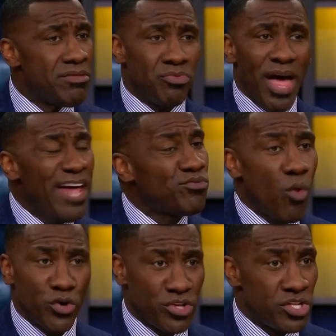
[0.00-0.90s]
That's
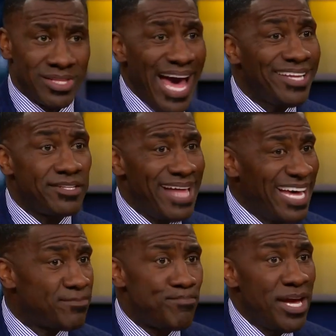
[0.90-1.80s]
worse than,
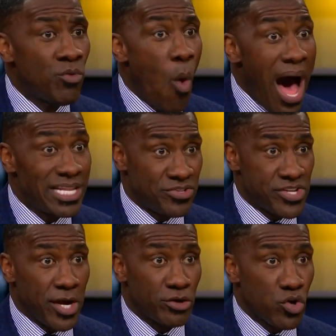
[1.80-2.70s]
that's Ben Wallace
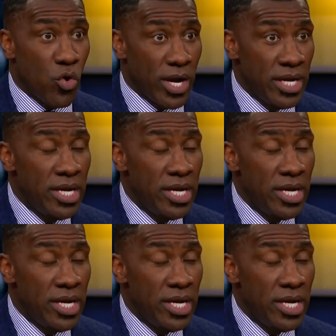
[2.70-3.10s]
territory.